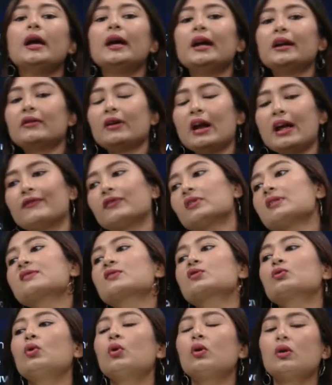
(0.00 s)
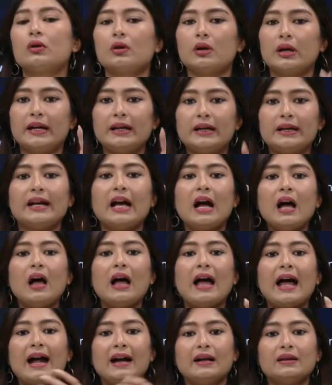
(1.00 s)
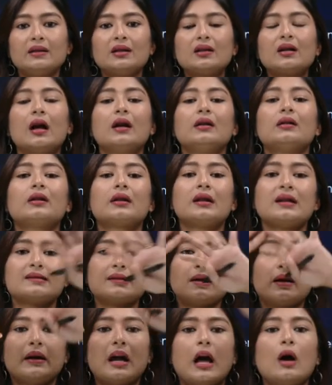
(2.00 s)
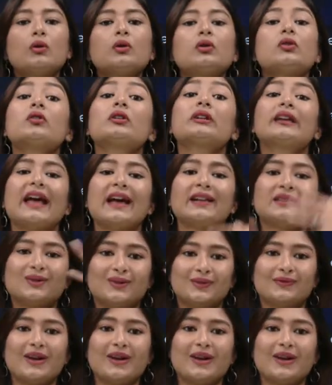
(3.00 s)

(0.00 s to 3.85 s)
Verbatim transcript: It refers to India and the countries around together.